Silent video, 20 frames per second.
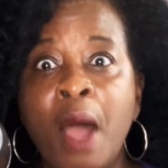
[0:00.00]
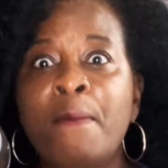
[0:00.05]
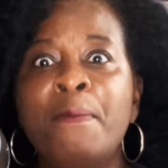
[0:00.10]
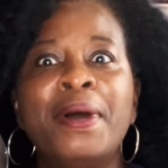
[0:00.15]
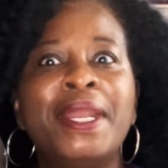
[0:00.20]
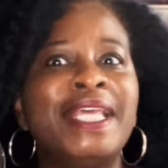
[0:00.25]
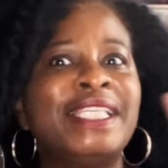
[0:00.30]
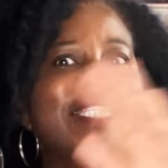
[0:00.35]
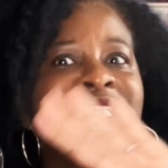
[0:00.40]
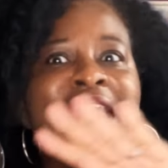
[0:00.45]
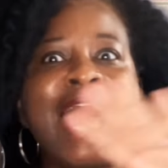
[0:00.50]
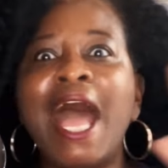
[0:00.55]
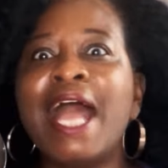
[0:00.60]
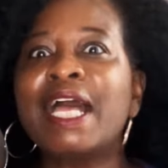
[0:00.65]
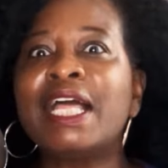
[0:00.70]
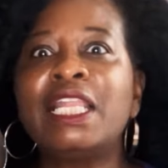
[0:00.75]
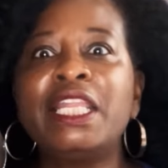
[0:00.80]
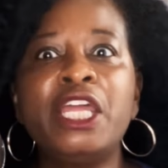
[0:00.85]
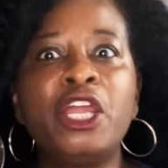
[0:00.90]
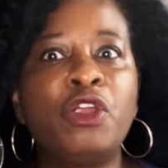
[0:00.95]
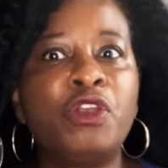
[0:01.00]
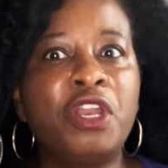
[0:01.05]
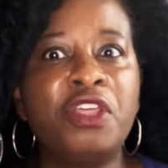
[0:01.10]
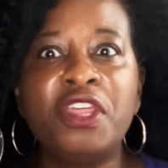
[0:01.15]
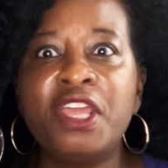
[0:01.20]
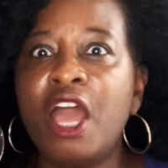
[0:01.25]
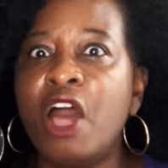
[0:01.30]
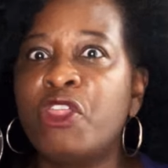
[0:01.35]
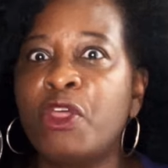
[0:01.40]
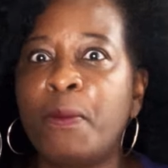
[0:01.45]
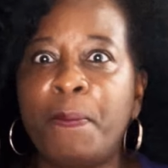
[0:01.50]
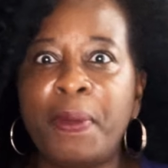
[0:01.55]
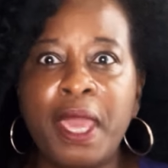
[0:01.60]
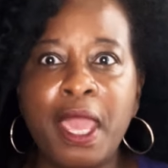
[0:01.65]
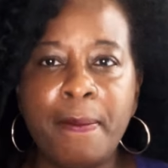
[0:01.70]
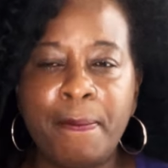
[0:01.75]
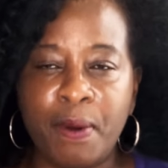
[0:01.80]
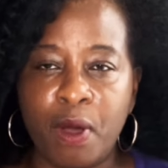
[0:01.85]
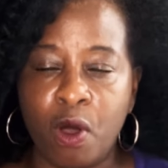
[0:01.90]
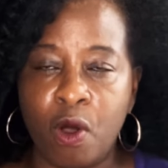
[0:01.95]
but it's not clear to the other
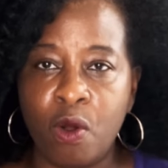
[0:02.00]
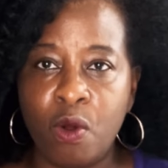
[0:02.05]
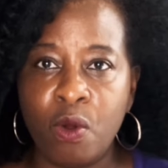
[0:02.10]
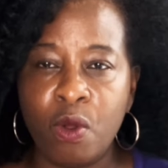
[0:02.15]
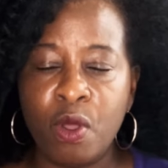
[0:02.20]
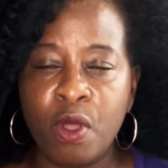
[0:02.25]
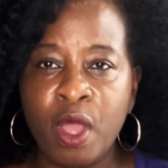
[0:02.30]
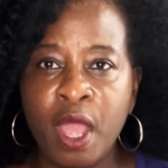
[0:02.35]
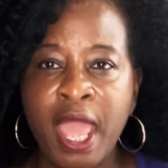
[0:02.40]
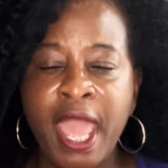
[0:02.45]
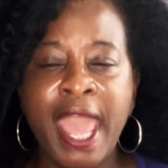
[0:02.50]
people?